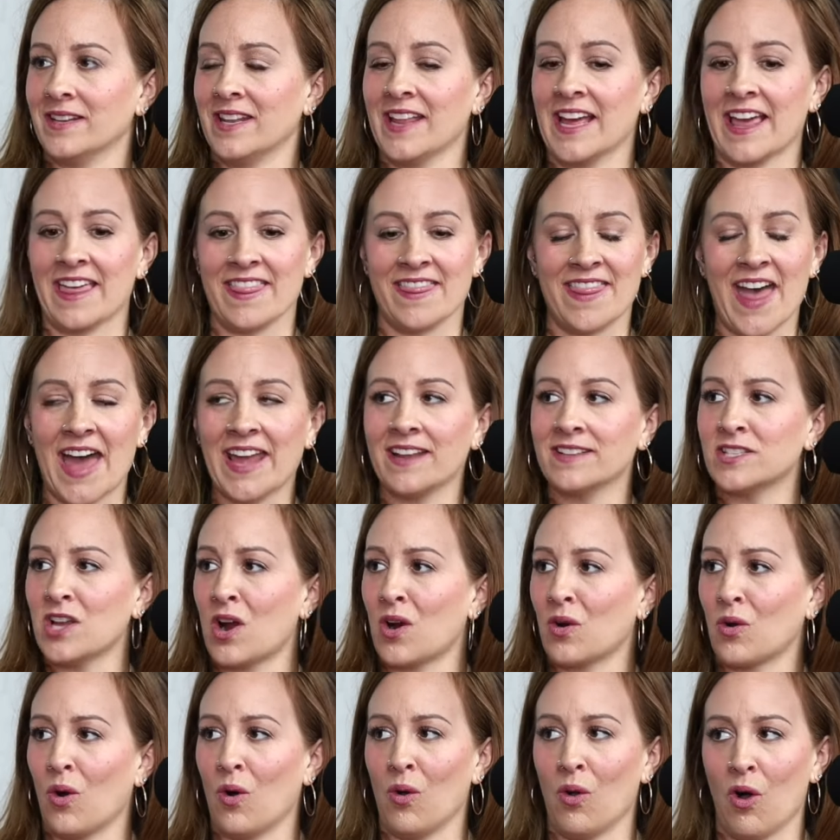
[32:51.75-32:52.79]
Yeah. Like that is our
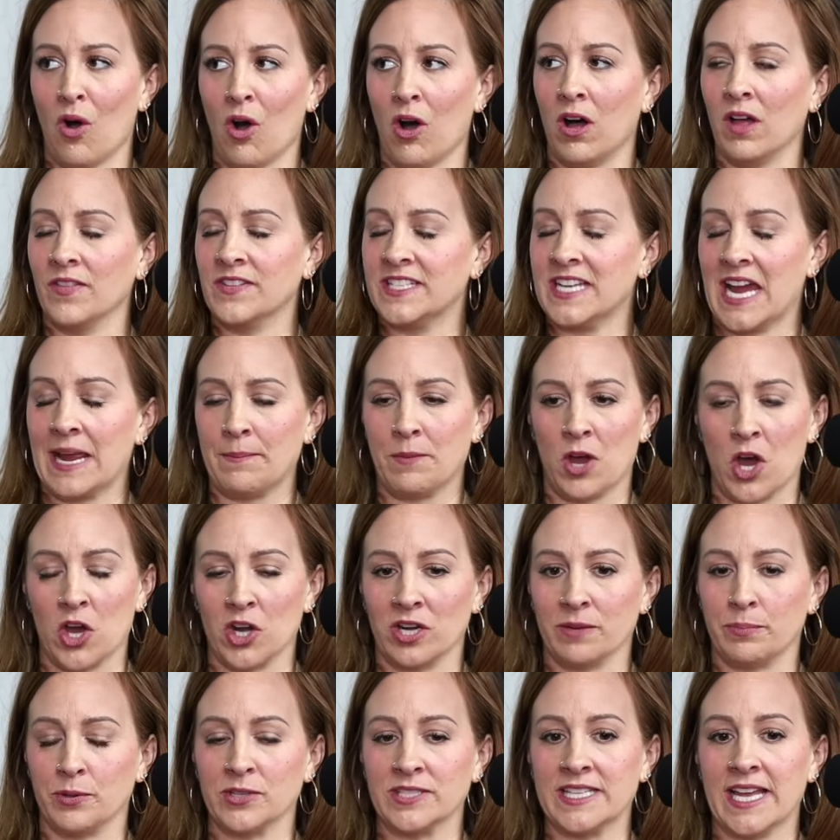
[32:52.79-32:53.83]
goal Always. all the time, one hundred
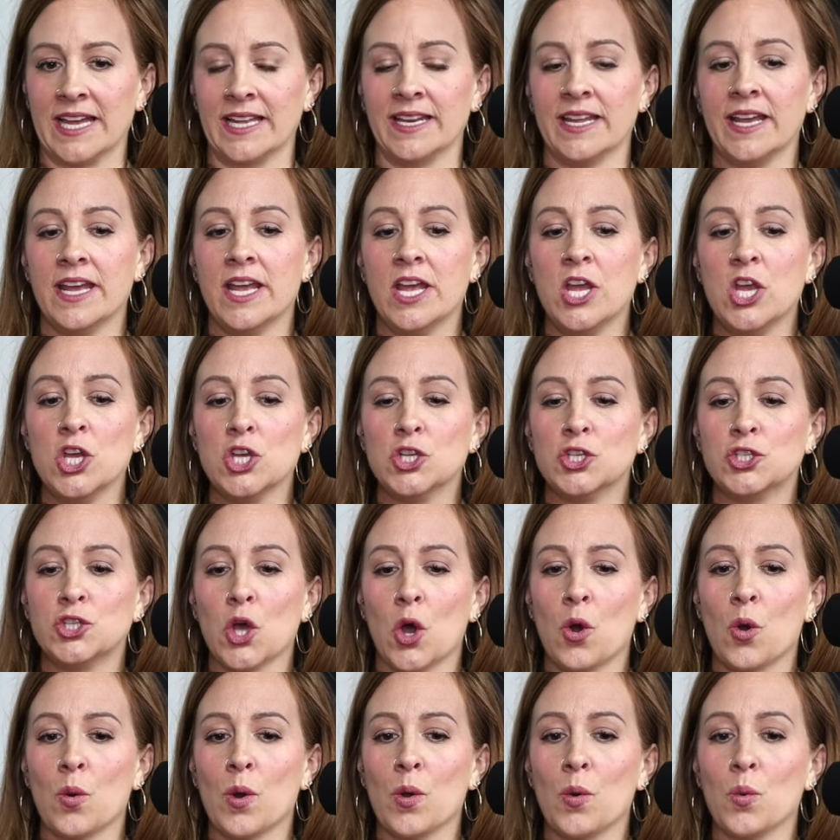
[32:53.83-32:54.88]
percent.
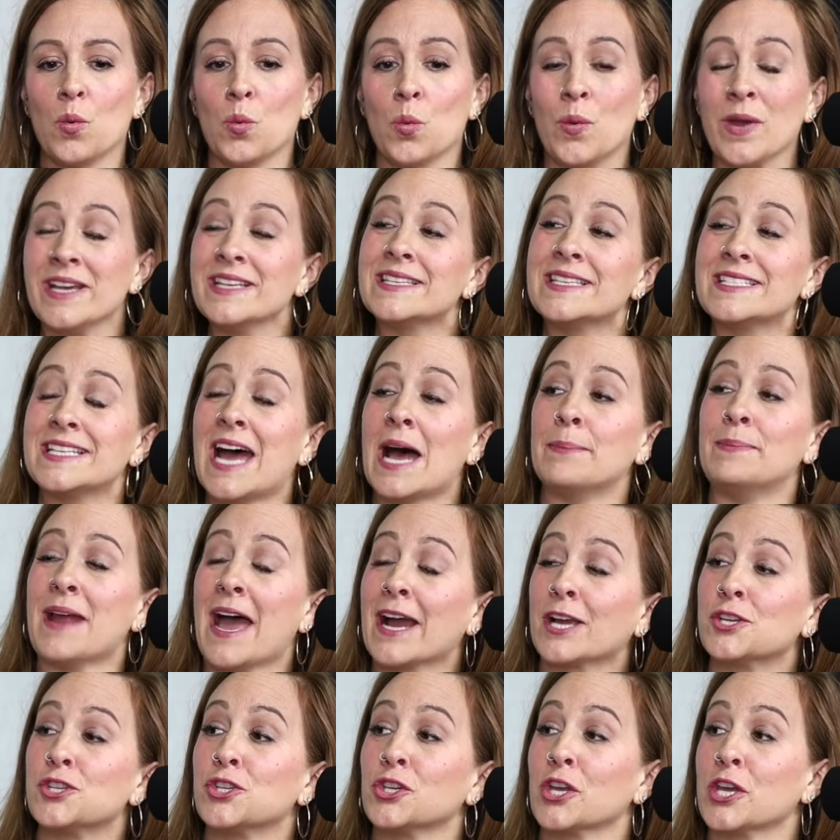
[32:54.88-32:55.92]
So we stopped
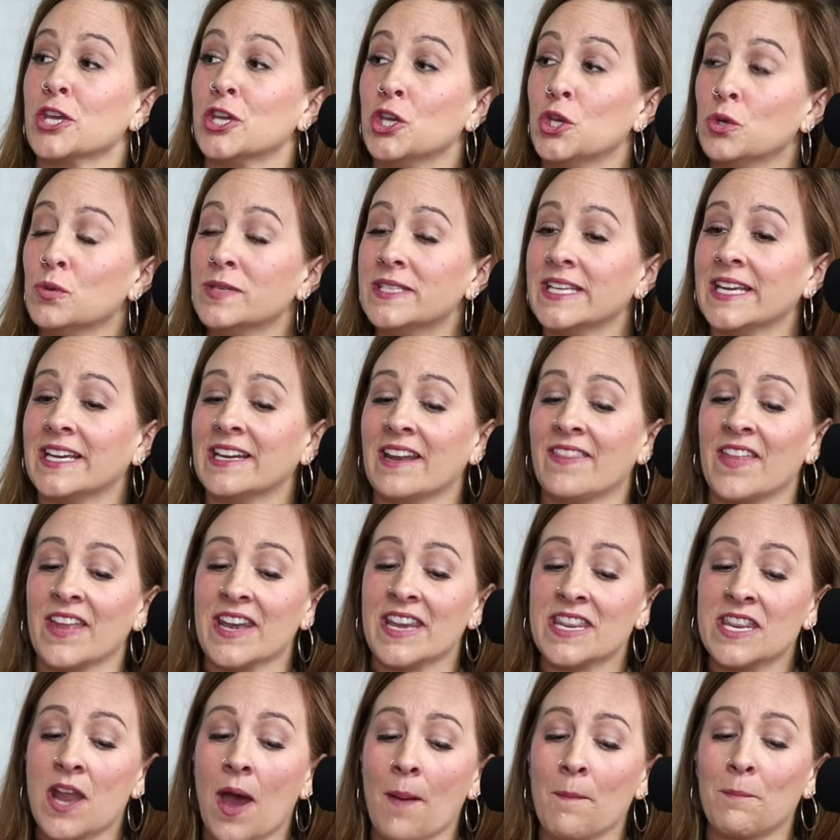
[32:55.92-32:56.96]
actually using the
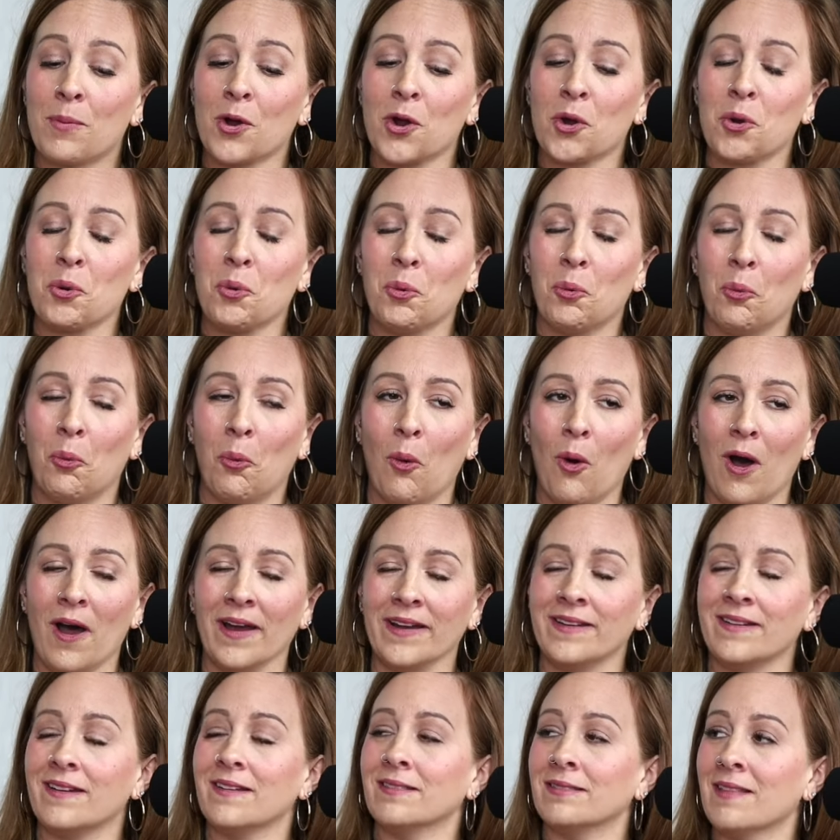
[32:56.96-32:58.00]
number
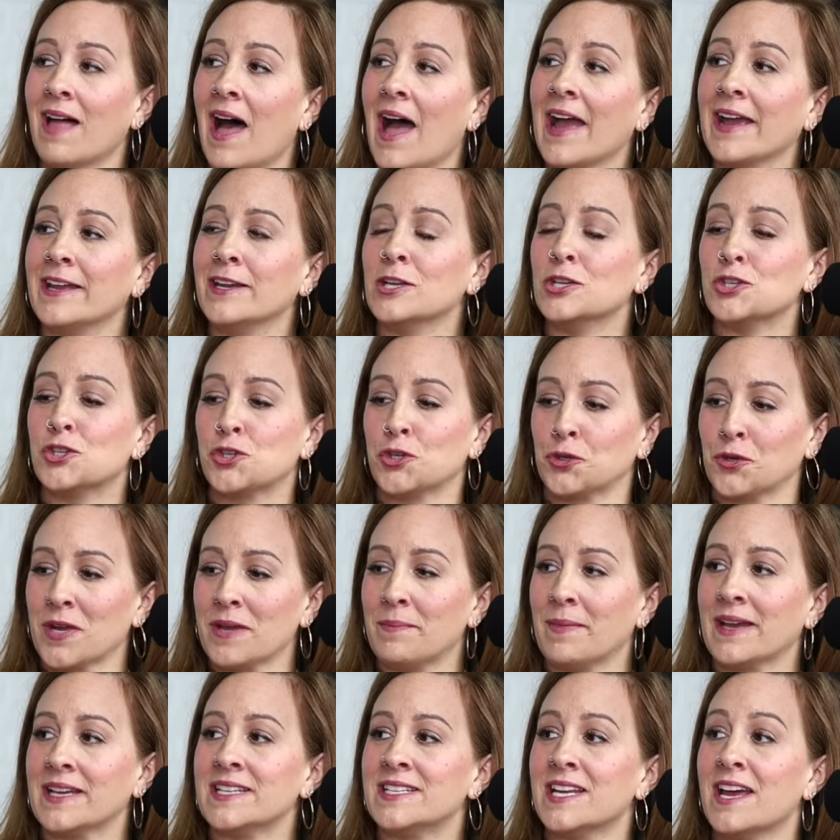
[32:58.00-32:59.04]
one line
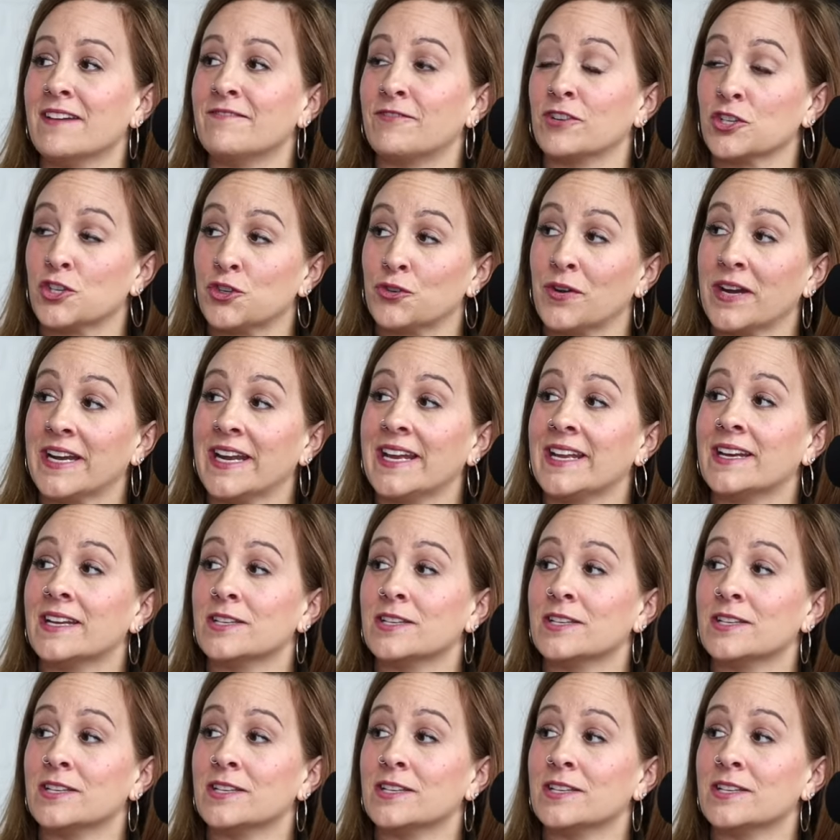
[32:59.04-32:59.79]
treatment for treating